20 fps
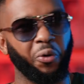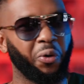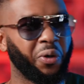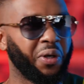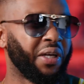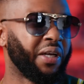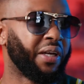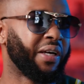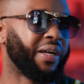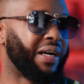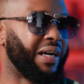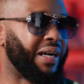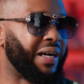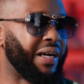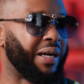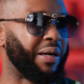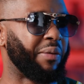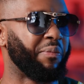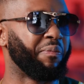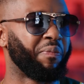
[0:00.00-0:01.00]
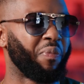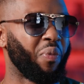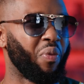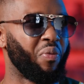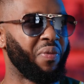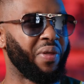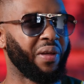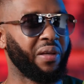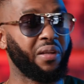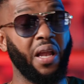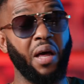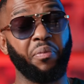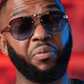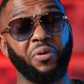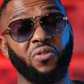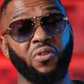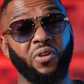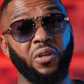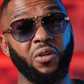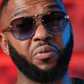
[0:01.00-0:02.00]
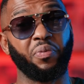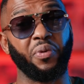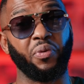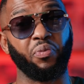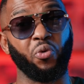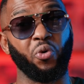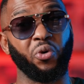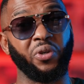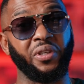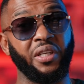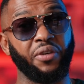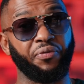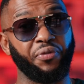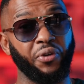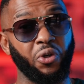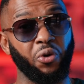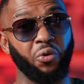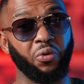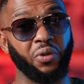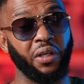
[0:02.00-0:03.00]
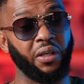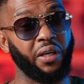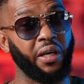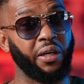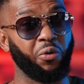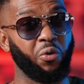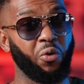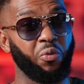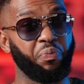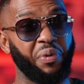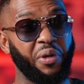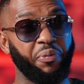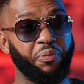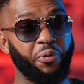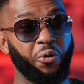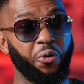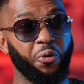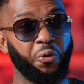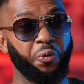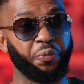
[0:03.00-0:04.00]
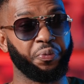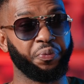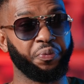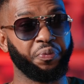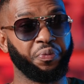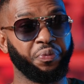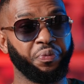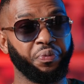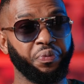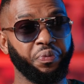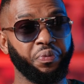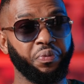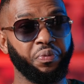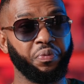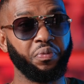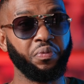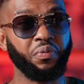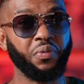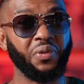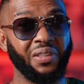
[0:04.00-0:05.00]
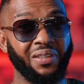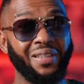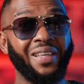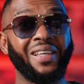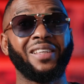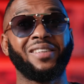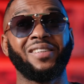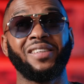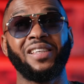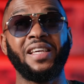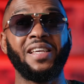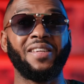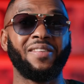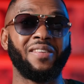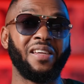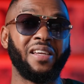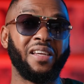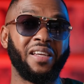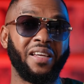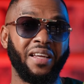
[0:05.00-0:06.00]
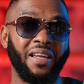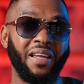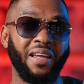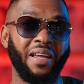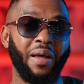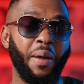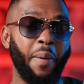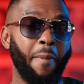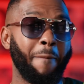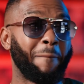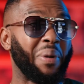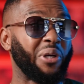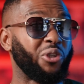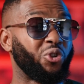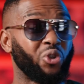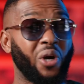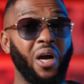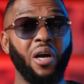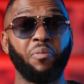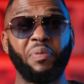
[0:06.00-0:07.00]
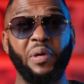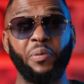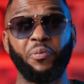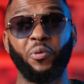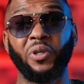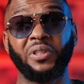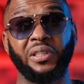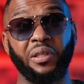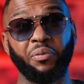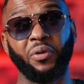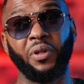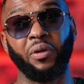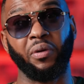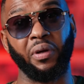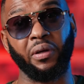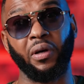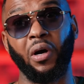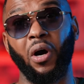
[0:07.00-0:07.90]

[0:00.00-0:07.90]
for. The club is a little bit more difficult, and I know people think it's easy. But drunk people are some of the